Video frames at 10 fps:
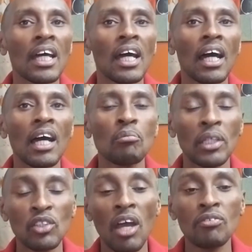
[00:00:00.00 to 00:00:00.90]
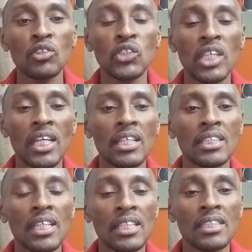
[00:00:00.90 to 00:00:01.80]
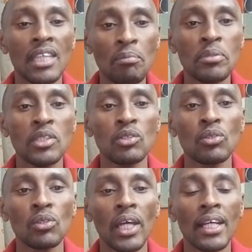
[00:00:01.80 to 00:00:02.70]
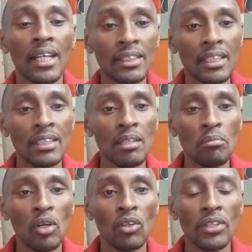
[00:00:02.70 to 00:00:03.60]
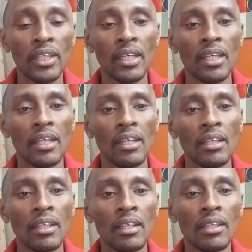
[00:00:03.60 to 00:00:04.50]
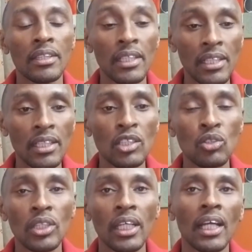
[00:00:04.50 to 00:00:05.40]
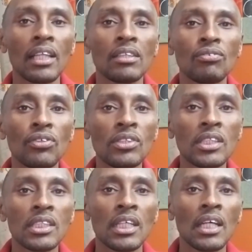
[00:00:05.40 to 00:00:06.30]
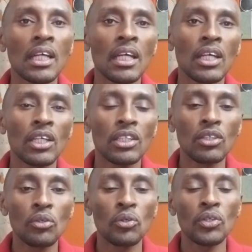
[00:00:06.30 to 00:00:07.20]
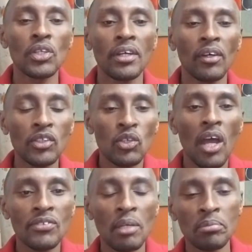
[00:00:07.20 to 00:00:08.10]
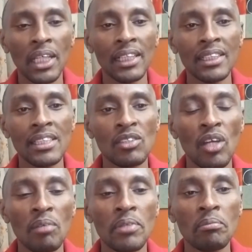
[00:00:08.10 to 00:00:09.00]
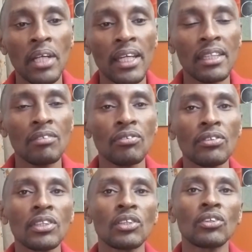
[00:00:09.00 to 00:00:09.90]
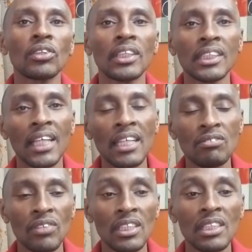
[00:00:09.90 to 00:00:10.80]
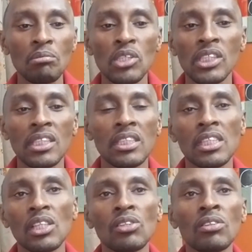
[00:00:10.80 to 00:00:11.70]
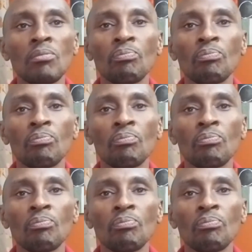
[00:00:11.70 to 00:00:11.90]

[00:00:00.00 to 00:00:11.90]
but you have to take steps to enlighten them on the need to take healthy foods. You could also have some tactics to help them like the food. You could disguise vegetables in stew